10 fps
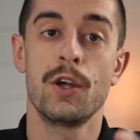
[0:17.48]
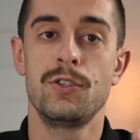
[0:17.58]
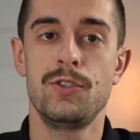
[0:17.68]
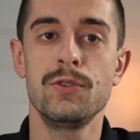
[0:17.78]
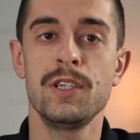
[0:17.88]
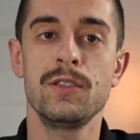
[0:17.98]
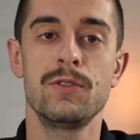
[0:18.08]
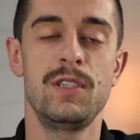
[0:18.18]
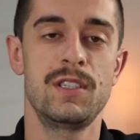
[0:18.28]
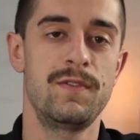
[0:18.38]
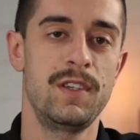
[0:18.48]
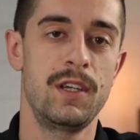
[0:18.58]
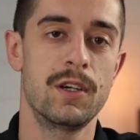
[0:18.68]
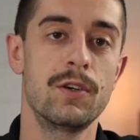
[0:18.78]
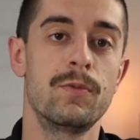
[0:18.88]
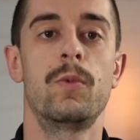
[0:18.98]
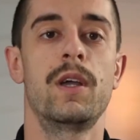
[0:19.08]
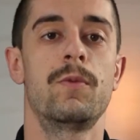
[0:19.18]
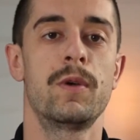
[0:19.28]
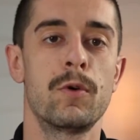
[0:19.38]
Tune in to this video
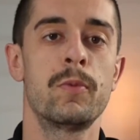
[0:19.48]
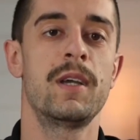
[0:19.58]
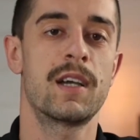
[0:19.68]
where we will be